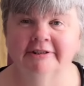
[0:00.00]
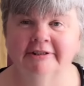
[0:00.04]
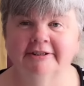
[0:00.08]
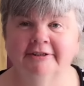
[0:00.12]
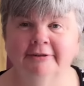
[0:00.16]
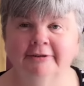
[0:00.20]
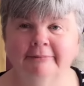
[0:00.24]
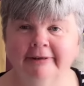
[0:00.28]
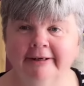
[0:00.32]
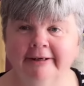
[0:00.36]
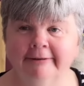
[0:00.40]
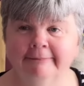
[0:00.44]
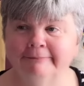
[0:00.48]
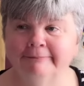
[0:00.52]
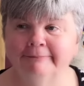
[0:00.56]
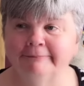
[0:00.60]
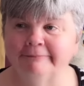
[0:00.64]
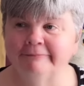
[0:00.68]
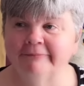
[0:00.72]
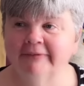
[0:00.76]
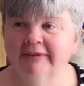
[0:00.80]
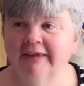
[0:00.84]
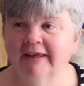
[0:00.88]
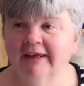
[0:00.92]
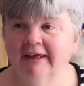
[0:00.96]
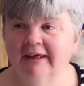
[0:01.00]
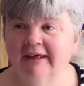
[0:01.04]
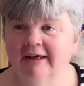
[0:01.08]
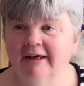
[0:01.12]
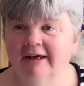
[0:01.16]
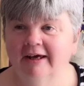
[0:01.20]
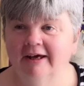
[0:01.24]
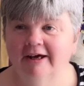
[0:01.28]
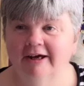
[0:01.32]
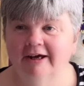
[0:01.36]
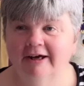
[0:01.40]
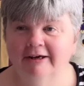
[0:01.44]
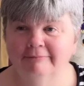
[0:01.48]
coming.
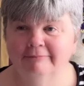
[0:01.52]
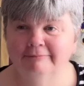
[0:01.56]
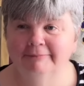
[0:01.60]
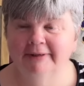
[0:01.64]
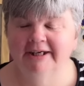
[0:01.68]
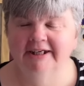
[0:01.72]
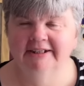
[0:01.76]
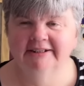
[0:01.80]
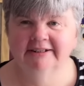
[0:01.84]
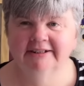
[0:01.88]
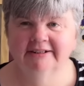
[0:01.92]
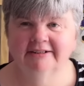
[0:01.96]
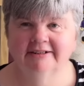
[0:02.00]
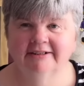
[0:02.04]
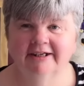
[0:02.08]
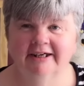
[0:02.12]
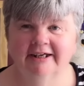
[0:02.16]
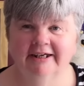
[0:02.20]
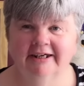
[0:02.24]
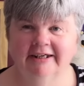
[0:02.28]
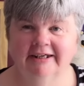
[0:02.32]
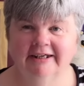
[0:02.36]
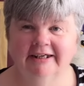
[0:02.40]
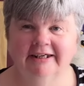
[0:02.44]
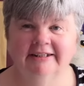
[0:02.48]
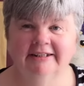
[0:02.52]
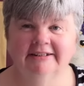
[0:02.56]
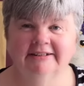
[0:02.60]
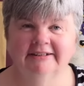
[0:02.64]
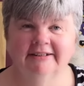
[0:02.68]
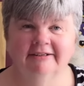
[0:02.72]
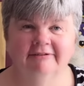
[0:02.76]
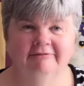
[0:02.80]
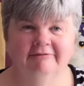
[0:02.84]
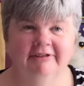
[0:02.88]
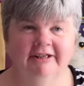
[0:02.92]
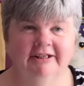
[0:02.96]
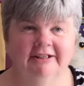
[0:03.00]
Basically, it's
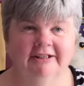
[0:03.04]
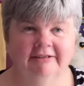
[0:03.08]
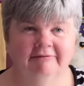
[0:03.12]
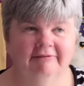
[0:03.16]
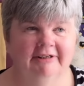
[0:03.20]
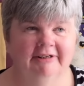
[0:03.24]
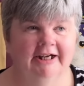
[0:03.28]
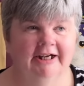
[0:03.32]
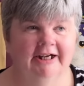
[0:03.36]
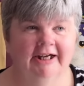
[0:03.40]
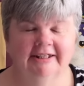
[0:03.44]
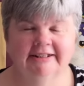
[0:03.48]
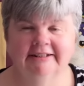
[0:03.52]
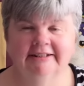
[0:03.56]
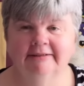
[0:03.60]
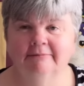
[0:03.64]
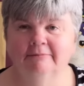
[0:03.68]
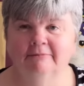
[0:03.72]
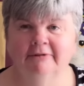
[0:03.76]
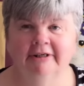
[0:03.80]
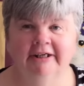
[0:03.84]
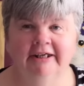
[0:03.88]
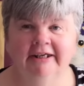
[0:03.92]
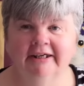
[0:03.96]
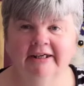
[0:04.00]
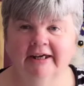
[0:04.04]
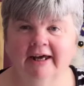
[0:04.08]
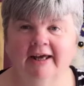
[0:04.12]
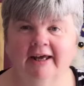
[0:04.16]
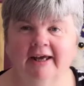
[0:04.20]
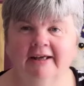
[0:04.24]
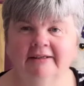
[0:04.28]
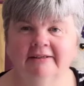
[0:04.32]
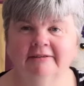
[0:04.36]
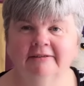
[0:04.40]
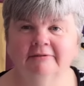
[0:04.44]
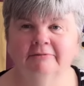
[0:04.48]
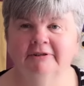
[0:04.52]
a really relaxing
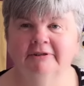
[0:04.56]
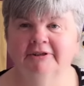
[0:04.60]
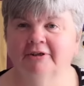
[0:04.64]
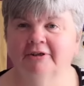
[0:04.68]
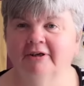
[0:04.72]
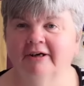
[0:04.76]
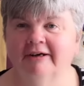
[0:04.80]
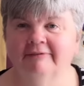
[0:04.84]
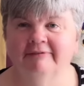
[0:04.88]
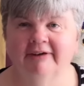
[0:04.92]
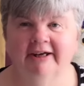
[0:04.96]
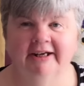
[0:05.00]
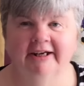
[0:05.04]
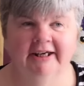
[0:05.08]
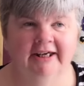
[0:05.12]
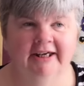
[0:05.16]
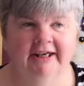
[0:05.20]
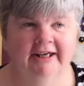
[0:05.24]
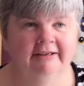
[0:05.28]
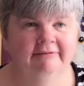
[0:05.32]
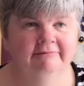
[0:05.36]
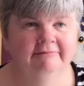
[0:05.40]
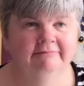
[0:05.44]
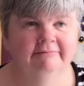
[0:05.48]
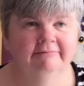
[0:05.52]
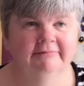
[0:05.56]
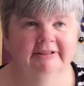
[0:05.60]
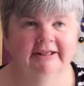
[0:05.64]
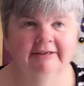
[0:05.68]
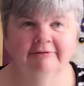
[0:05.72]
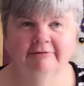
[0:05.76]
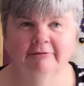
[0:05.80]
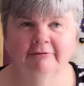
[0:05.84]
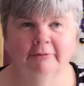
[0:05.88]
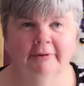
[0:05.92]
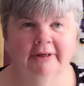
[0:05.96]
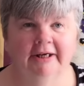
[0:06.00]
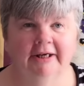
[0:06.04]
weekend. We don't have any
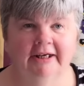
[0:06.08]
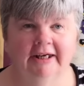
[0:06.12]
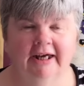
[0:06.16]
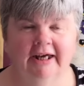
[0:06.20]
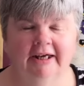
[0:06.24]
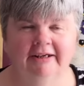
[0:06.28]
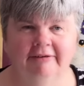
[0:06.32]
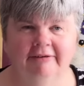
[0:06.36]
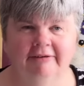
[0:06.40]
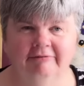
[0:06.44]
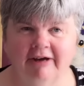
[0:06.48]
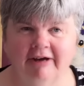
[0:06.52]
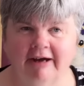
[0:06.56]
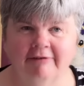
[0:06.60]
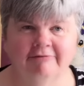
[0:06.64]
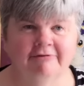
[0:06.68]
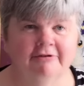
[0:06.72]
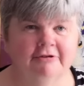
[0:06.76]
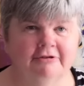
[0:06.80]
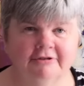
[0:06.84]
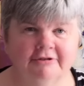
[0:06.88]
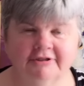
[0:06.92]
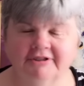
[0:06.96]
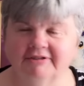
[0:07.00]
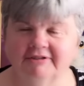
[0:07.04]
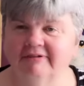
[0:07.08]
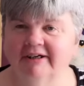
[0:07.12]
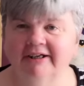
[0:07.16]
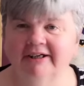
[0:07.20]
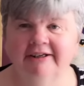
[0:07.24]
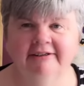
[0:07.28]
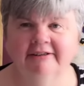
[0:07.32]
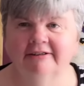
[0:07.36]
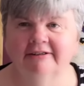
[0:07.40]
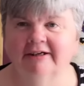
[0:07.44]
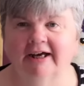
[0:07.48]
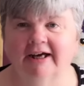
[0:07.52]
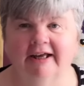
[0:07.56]
giveaway, any raffles or
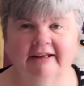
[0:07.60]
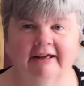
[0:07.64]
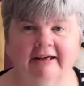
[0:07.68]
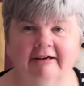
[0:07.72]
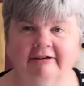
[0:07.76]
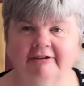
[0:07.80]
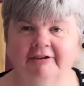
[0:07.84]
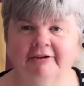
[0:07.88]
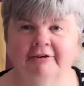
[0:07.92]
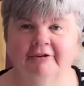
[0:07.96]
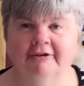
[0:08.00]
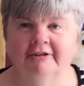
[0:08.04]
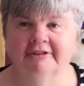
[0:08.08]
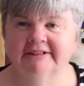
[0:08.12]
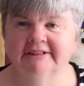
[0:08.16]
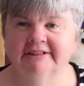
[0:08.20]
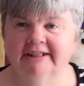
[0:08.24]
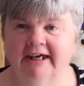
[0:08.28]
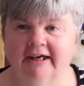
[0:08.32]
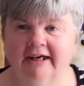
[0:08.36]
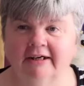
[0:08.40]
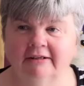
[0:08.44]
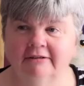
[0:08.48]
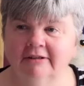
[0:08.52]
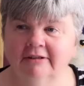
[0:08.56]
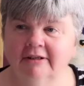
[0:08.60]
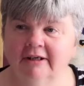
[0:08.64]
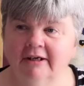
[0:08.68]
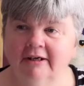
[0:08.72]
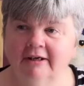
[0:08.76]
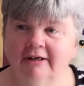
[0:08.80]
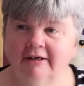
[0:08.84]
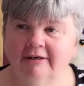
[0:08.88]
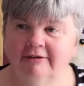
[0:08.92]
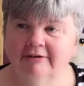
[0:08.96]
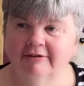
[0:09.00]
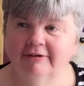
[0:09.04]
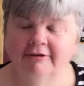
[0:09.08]
anything like that at the hotel.
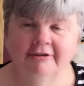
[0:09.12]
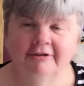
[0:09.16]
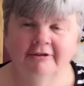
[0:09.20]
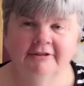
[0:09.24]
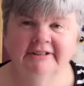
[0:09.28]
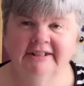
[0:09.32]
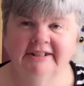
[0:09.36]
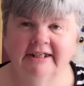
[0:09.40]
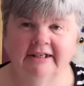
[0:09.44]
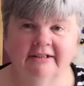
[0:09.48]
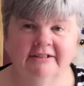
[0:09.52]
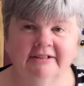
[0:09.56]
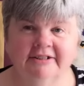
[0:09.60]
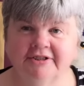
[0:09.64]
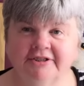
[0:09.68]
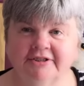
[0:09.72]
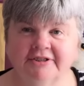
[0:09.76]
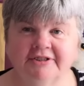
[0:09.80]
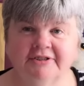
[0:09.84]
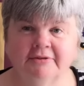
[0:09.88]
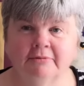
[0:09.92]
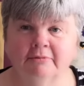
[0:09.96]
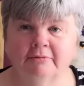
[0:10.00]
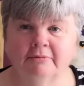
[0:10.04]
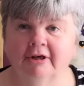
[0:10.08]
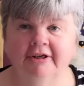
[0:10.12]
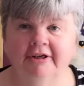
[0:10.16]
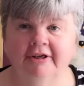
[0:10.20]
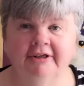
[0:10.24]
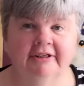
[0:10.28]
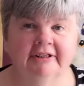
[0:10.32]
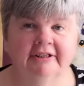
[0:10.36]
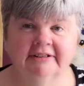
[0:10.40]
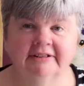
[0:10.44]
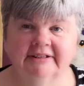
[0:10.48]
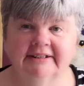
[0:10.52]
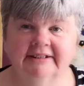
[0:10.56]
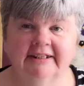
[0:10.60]
The hotel is just somewhere you
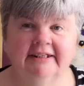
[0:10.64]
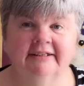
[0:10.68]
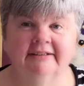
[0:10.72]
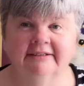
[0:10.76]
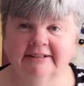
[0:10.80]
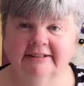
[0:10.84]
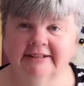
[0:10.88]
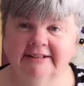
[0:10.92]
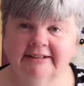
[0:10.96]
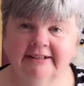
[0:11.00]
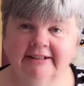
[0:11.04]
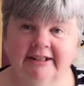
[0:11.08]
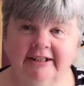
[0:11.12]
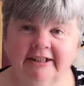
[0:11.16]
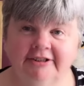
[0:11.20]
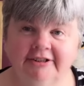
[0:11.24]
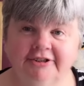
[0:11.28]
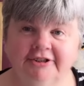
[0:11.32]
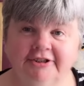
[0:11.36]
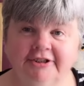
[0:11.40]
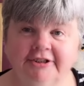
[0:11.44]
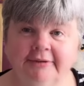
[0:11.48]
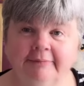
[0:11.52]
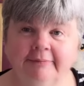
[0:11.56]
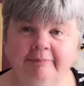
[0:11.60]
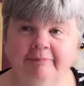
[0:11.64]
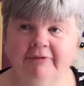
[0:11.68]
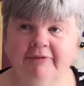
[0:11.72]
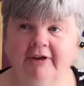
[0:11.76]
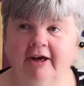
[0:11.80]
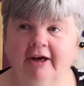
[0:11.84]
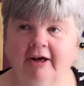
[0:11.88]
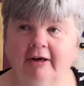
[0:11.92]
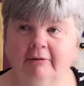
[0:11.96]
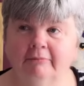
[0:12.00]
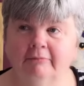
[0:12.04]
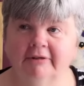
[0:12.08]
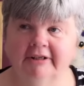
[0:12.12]
can sit and stitch.
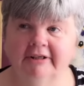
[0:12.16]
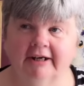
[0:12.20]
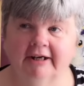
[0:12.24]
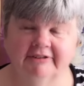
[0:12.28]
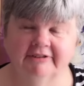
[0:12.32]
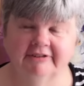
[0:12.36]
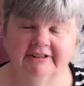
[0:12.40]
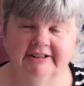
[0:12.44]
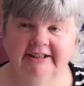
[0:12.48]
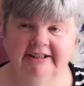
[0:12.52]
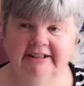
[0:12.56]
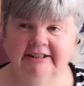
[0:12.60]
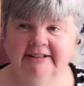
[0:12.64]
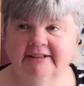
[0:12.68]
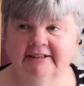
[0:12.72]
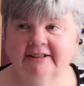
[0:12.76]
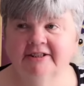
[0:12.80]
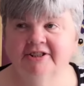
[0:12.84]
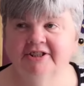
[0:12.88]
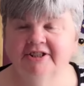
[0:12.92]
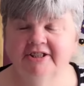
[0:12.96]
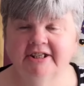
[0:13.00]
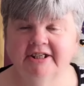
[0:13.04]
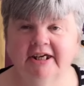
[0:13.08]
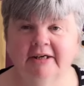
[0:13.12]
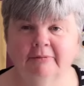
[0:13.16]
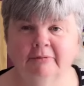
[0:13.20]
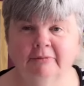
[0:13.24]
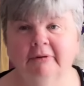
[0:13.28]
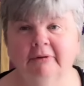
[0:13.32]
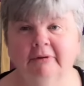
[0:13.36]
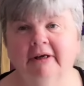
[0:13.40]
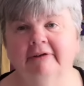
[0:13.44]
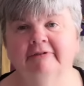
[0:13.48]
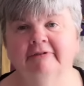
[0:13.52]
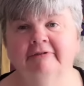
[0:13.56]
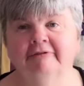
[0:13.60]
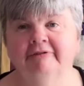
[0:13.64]
We have a de-stash table,
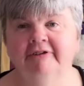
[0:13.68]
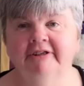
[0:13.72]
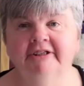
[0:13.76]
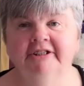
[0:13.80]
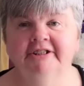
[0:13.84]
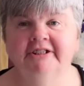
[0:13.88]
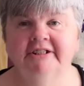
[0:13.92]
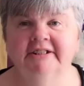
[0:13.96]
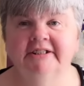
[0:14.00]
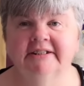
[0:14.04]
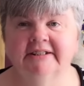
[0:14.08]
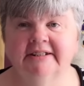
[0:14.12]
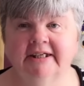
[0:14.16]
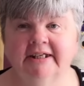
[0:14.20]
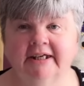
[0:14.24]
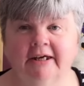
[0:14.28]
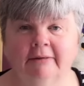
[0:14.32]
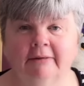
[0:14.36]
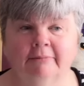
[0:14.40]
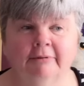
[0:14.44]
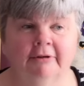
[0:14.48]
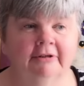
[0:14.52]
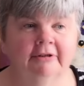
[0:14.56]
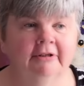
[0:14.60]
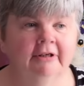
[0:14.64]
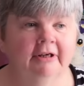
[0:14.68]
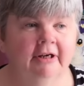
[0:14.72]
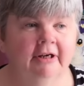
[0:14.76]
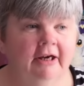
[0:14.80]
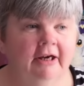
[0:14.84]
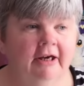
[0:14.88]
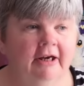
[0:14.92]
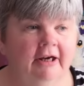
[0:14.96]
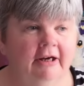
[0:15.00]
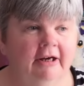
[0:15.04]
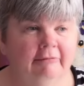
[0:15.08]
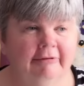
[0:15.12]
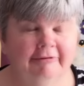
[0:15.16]
we have a finishes table.
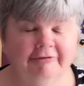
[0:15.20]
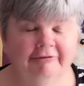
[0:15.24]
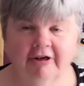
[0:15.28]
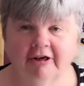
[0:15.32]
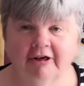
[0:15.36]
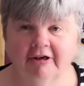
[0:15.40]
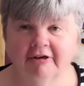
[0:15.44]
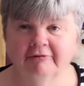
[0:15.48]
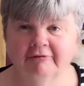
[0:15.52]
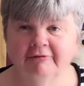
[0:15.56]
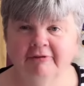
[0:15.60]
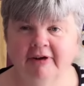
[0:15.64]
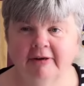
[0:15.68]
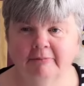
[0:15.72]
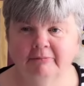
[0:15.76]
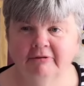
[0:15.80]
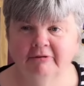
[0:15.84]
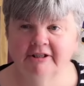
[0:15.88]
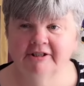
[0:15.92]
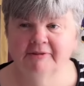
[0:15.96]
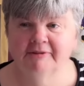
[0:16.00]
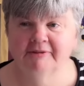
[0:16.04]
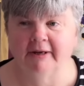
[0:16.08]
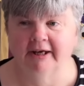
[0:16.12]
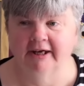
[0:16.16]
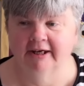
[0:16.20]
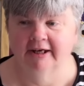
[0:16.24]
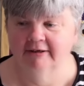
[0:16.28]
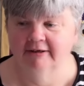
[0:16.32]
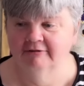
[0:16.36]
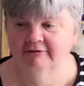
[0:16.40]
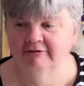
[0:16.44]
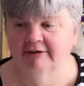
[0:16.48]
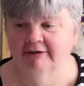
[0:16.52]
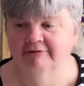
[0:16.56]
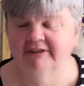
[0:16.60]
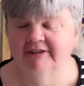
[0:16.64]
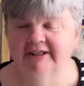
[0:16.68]
We've got Fabrics by
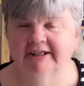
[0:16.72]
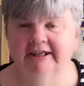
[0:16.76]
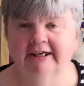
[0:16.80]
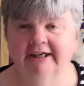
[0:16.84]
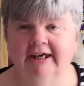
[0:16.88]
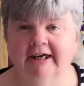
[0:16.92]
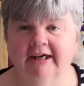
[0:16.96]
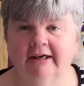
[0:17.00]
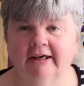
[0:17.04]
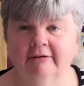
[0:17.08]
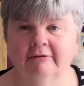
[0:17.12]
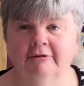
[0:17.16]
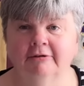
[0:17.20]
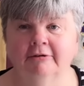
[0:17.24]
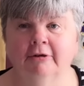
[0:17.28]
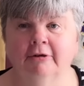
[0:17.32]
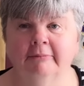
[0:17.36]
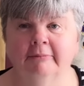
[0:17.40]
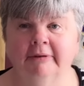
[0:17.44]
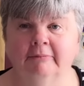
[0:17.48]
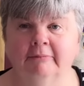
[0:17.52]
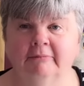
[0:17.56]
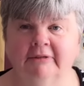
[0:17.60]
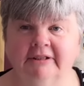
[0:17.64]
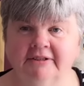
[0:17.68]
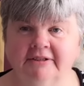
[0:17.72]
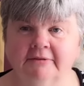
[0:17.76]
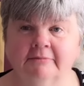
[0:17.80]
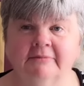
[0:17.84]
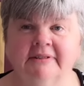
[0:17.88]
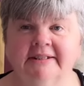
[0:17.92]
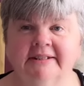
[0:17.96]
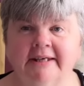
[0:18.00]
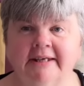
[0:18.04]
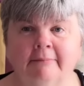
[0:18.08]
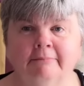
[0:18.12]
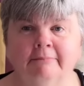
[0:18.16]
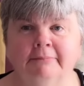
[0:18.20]
Crafty Kate coming with some
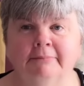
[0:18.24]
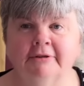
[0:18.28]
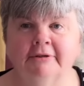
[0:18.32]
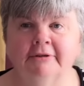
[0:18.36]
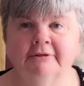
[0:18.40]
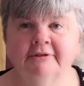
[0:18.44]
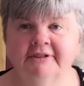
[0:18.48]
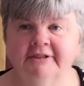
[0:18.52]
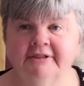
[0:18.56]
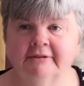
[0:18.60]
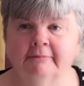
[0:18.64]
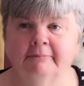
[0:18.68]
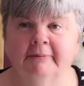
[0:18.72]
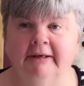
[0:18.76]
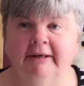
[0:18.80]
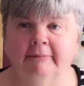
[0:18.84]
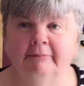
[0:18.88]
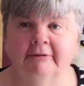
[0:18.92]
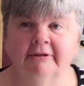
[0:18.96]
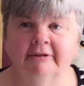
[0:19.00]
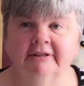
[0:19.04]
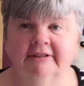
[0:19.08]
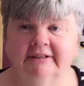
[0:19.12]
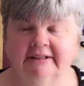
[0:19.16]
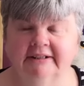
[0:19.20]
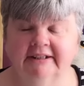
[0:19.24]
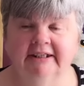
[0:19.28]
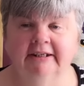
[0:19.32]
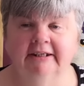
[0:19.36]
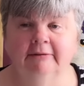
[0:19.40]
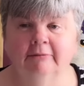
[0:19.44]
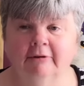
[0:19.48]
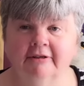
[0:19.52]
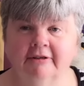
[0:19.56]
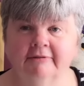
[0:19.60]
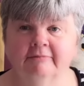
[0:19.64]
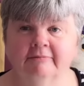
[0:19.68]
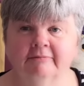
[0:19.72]
samples so people can see
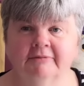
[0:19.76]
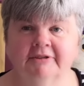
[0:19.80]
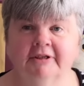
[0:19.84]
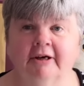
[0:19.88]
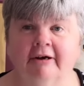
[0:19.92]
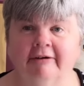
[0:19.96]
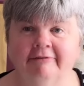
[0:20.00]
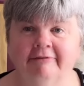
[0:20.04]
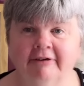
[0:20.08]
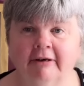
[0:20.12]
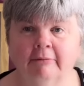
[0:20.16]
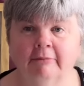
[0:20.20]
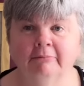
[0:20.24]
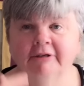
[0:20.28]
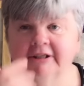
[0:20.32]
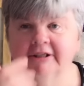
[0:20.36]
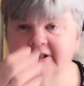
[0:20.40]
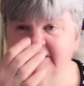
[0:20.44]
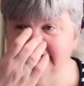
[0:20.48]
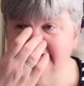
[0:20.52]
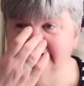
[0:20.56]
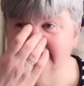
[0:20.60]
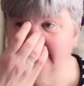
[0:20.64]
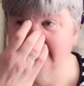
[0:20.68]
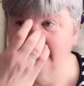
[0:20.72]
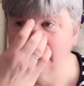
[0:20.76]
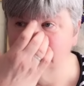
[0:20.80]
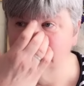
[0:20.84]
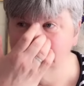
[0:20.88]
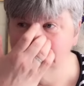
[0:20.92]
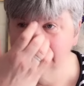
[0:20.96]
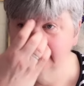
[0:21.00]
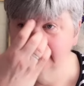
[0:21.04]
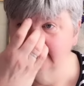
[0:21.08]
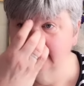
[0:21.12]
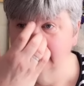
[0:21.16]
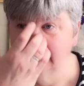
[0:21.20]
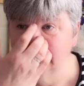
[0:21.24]
what sort of fabrics she
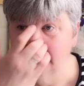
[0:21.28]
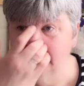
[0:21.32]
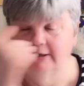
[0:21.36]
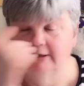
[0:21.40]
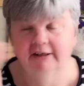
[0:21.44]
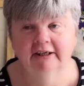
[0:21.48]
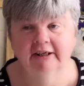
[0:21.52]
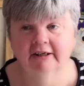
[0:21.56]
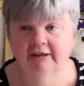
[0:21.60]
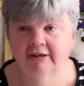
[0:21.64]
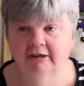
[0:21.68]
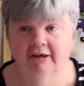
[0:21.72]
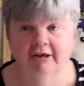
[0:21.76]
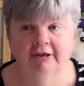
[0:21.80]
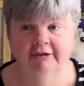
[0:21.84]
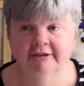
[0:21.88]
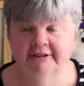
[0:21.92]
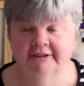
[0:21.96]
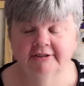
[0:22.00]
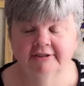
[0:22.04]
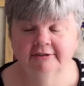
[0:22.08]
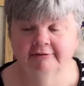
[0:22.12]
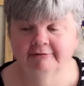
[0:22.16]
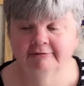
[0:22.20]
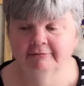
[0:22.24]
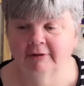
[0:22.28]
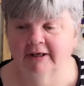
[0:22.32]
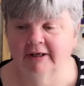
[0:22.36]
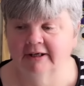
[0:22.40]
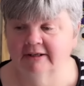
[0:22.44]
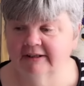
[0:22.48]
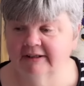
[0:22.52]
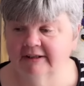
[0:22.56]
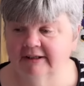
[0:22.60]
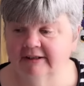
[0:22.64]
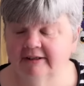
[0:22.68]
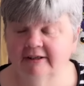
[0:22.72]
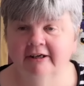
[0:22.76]
sells and they can order stuff while
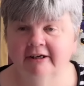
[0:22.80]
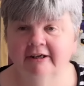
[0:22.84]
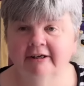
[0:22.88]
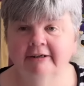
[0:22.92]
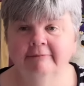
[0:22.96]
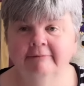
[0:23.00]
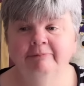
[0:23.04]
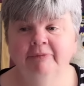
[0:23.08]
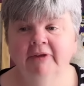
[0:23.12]
they're there.